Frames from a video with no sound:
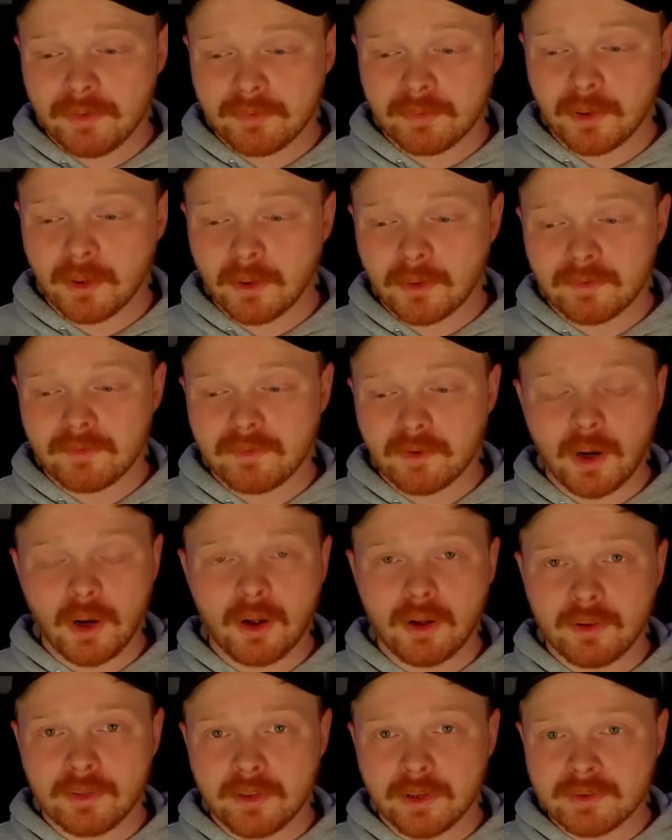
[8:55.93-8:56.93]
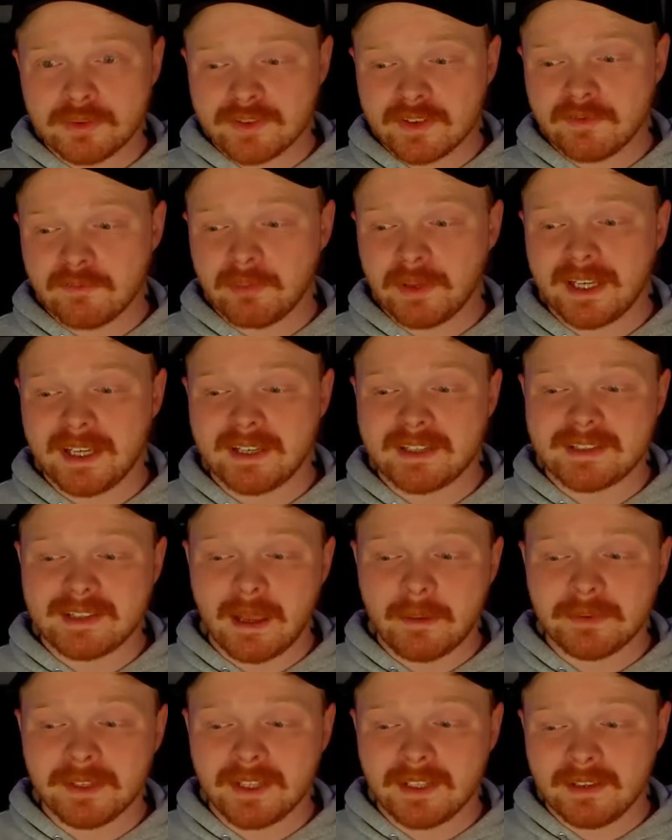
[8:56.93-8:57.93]
thrown for all those who've been
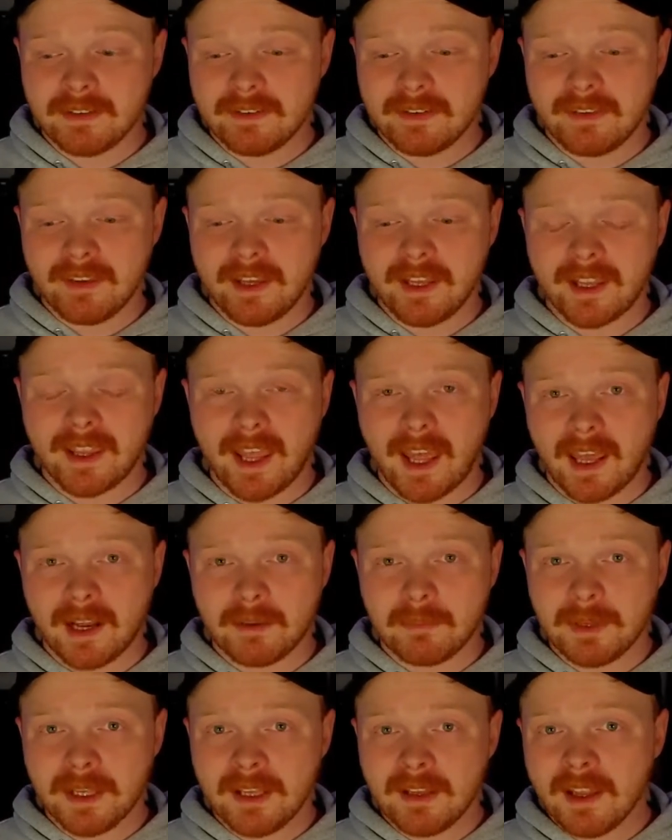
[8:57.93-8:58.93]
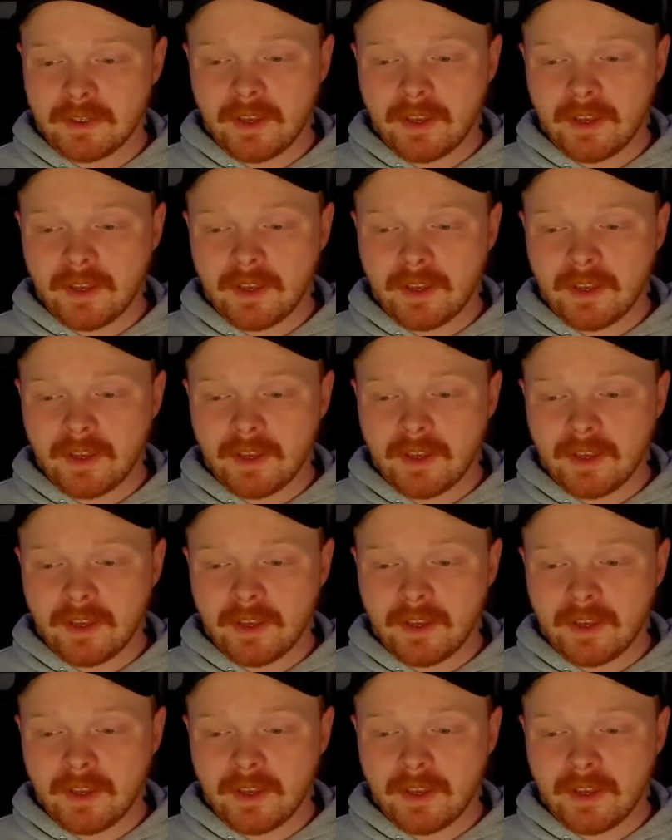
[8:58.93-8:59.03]
accepted into the academy.